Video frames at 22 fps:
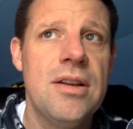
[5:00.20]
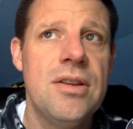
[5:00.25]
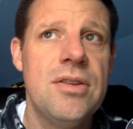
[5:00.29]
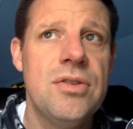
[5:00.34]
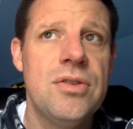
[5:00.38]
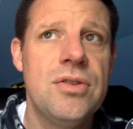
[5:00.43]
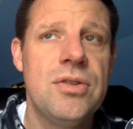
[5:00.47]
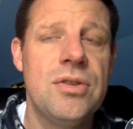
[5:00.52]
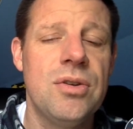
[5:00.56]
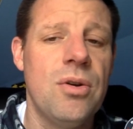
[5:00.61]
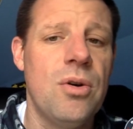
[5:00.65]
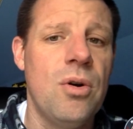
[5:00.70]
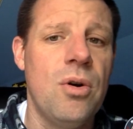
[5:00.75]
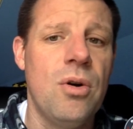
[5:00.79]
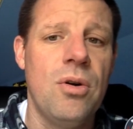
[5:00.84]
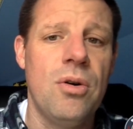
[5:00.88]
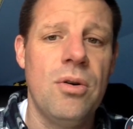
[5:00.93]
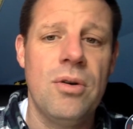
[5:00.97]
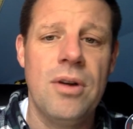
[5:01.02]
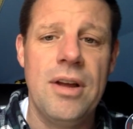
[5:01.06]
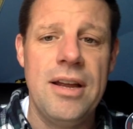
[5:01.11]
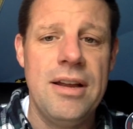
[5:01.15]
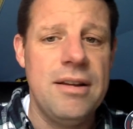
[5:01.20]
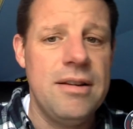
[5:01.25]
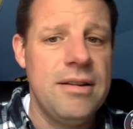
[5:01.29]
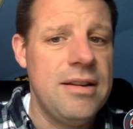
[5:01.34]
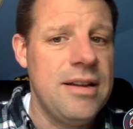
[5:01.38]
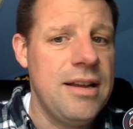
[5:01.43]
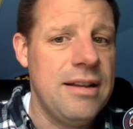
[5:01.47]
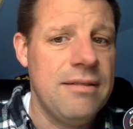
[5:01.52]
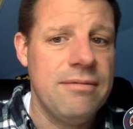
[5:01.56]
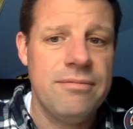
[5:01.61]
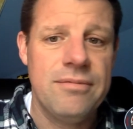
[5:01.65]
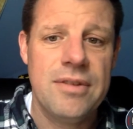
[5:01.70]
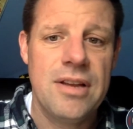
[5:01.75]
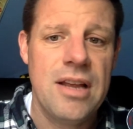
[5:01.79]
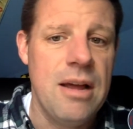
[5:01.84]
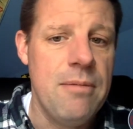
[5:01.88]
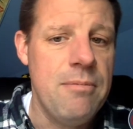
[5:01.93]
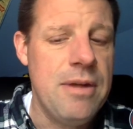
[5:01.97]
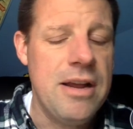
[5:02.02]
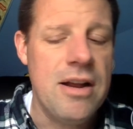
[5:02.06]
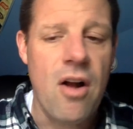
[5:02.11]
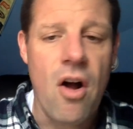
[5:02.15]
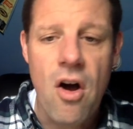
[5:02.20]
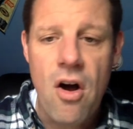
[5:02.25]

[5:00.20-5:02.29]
So I mean,